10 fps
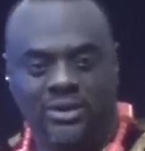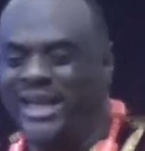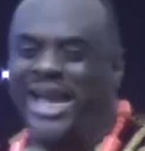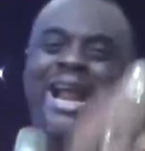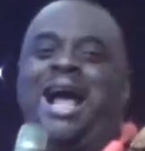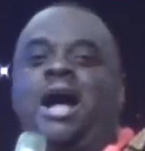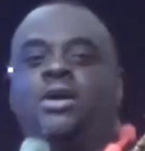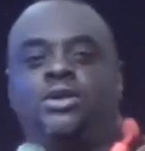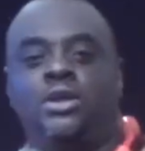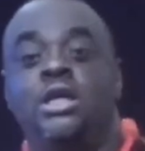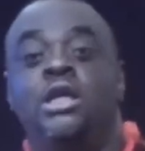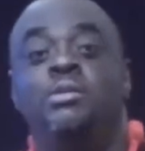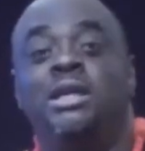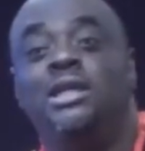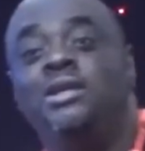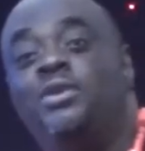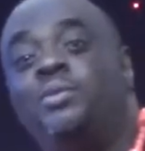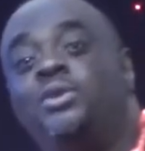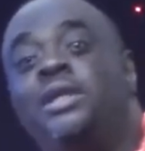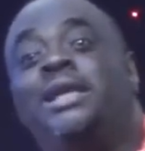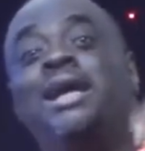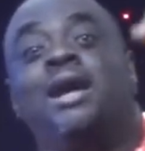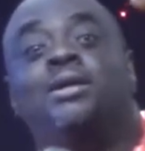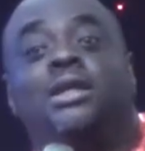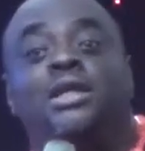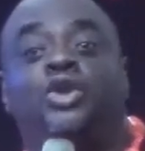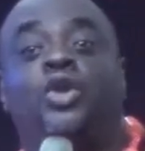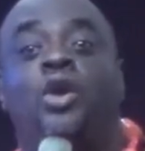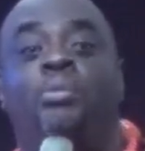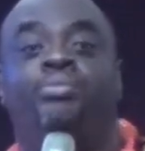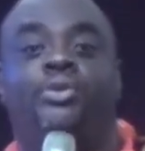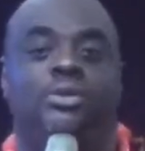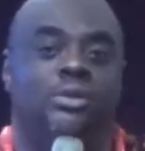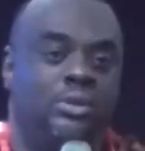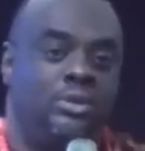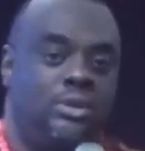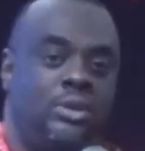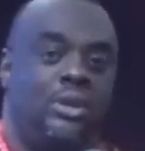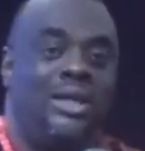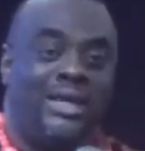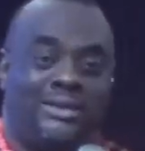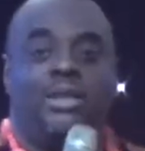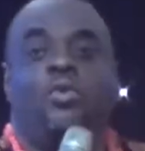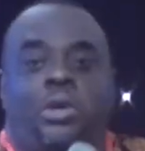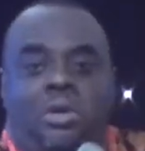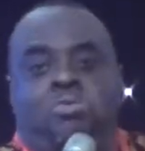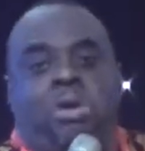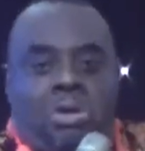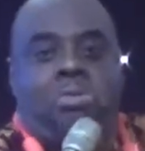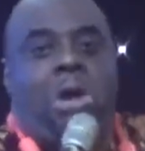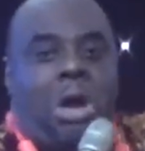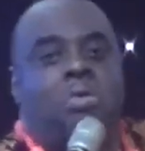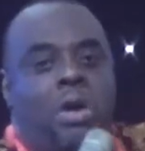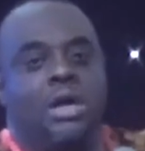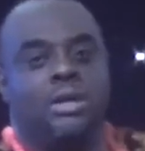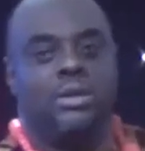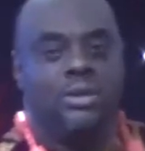Say, get out! Immediately he lifted up to say, get out. He slumped. And started poking. Quah, quah, quah.